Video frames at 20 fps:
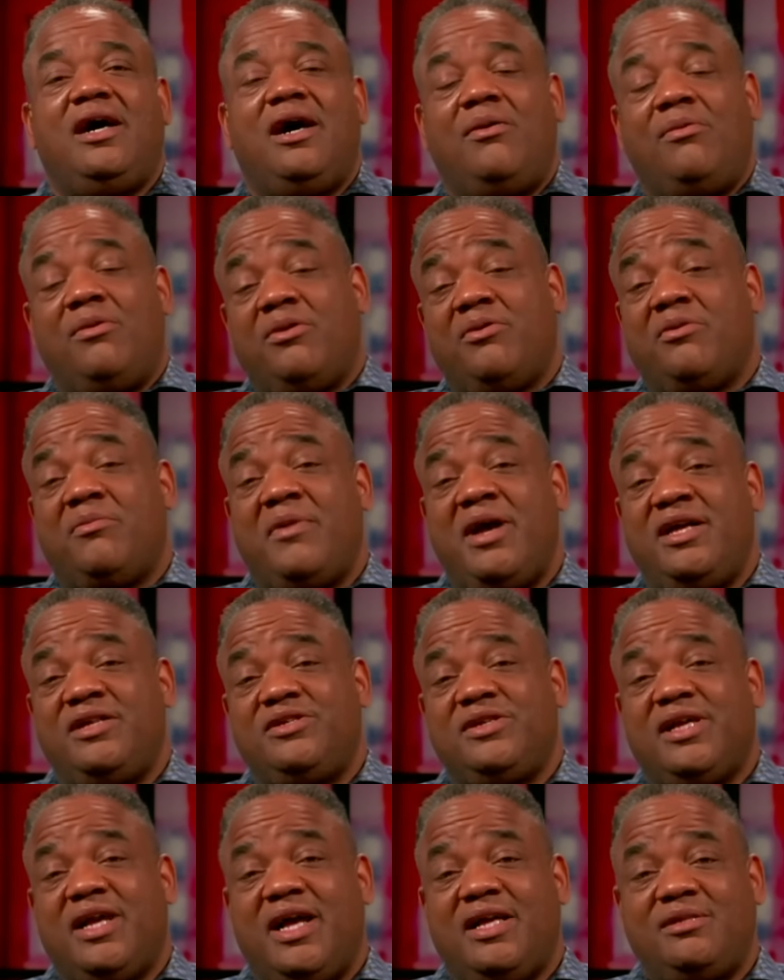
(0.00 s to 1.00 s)
I want to remind
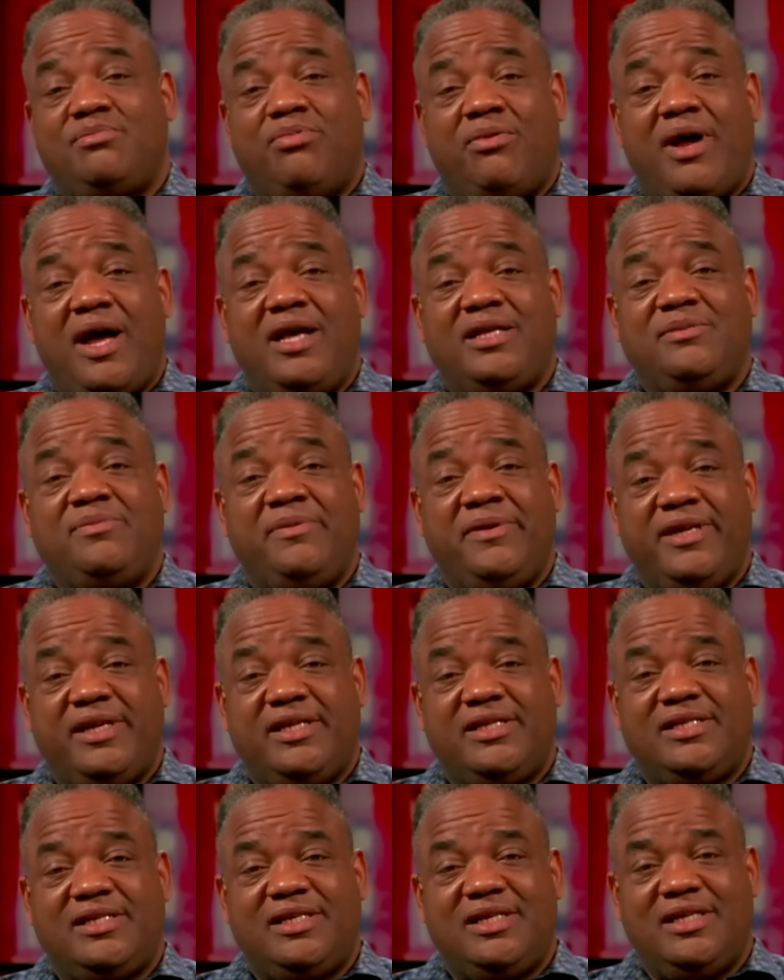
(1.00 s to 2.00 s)
you guys Prize
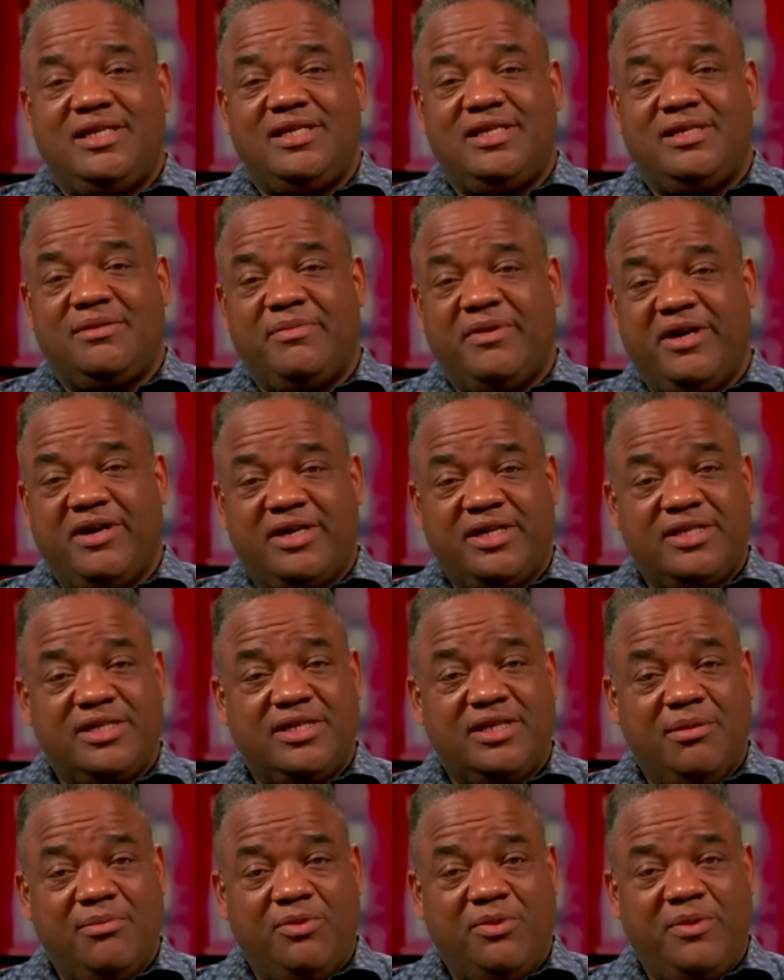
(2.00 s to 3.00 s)
Picks is
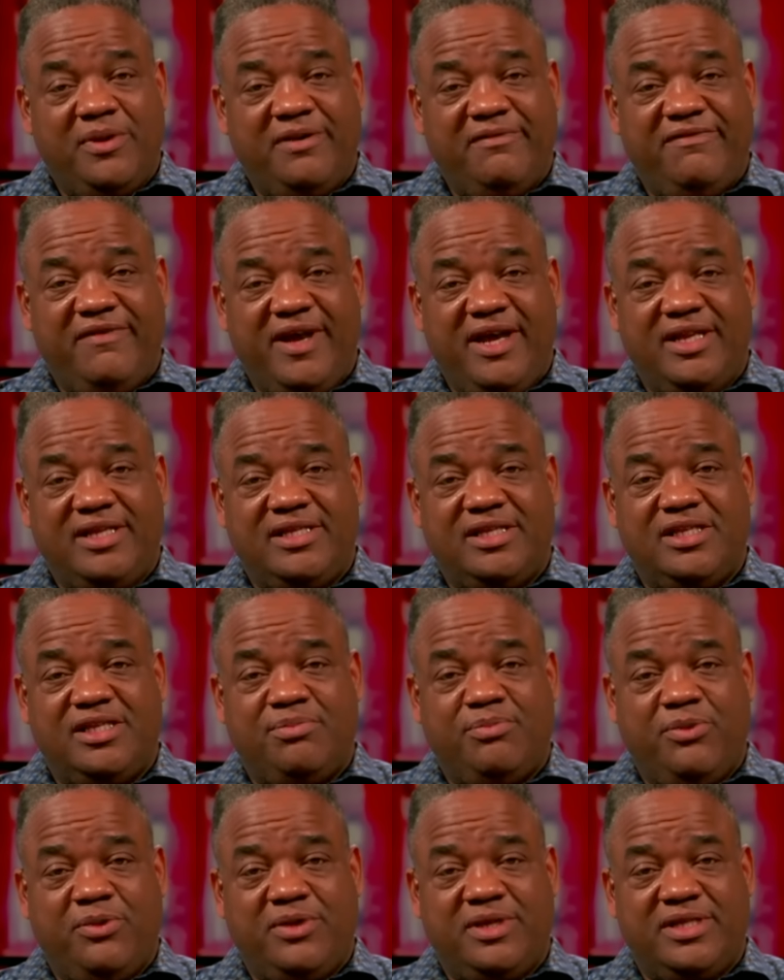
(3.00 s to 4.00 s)
America's number one fantasy
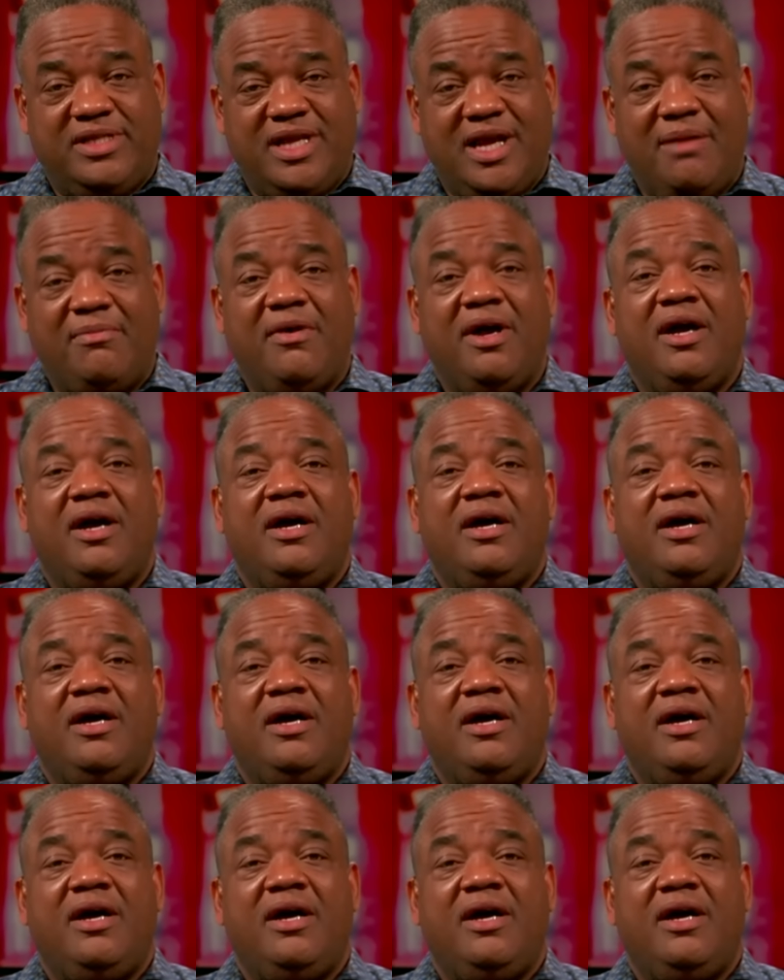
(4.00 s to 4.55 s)
sports app.